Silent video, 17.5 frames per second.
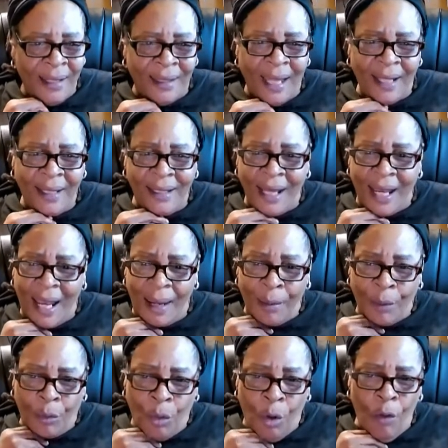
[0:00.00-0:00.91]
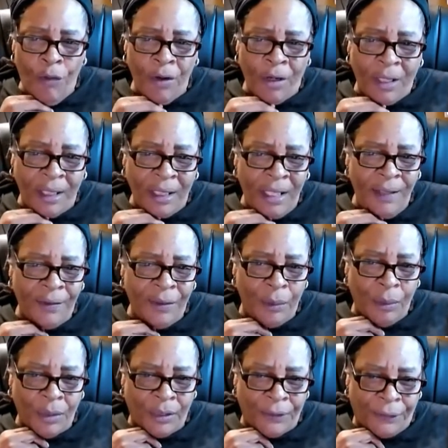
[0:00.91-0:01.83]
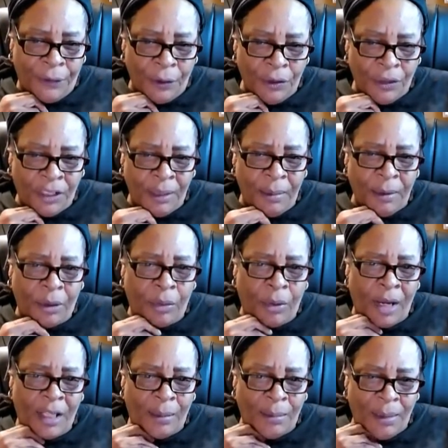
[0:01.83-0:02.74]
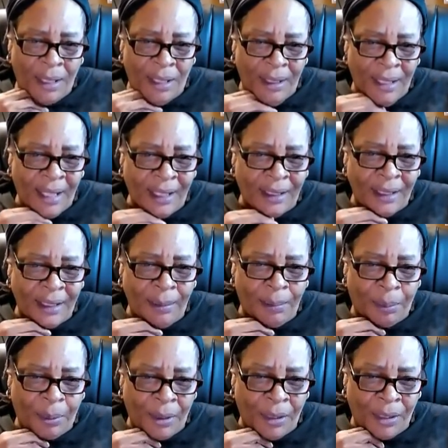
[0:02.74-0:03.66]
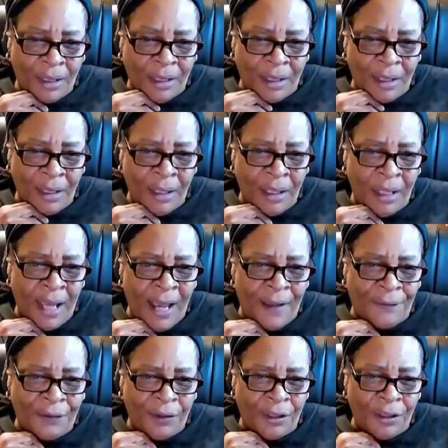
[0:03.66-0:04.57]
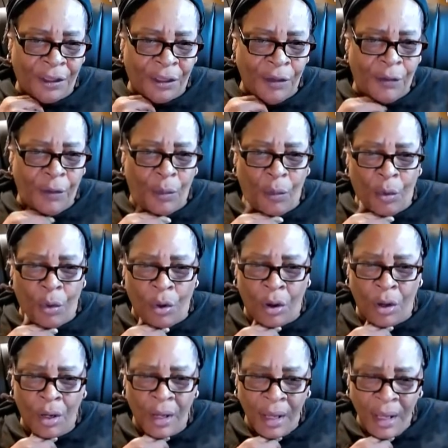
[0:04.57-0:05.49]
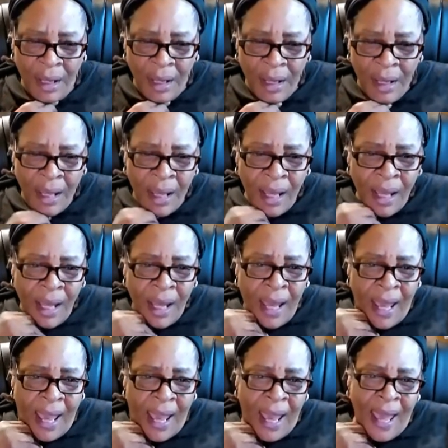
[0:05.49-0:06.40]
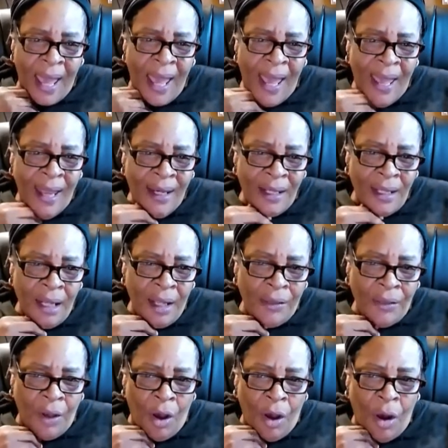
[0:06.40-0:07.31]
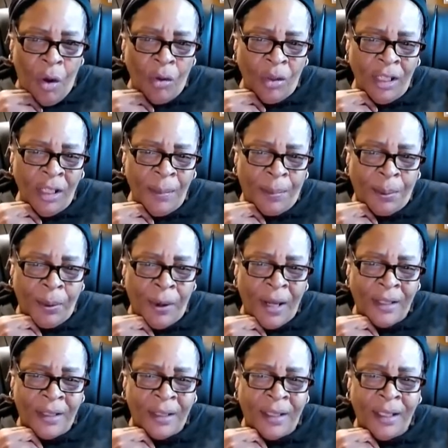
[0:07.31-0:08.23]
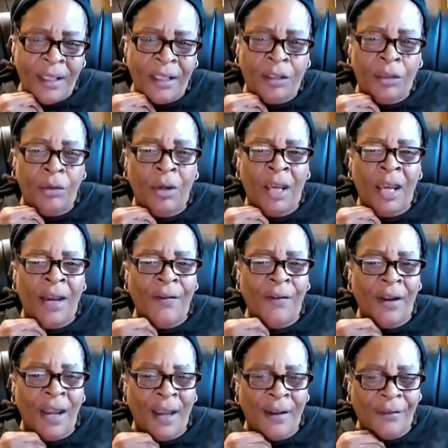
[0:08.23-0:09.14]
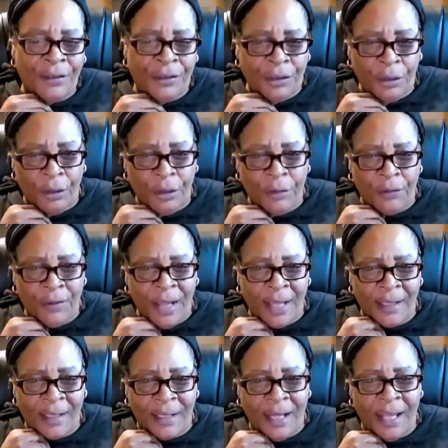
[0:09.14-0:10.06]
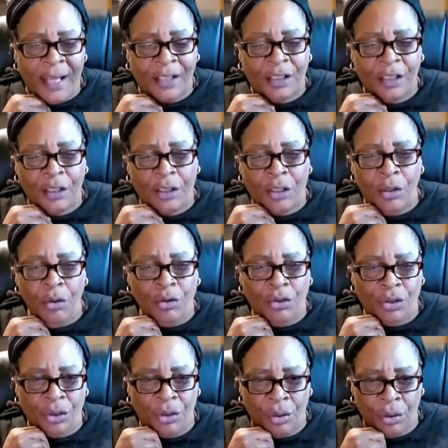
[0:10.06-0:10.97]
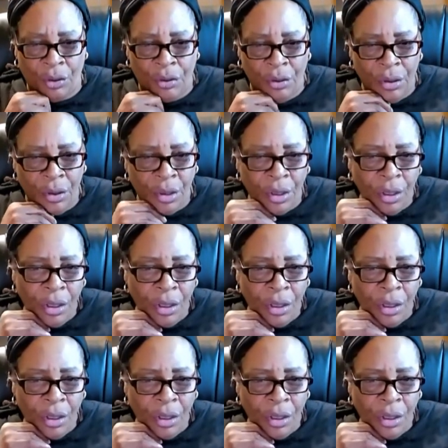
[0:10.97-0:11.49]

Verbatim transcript: At that time, Grover Cleveland was the first Democrat to be elected president after the Civil War, and the only president to ever have served as an executioner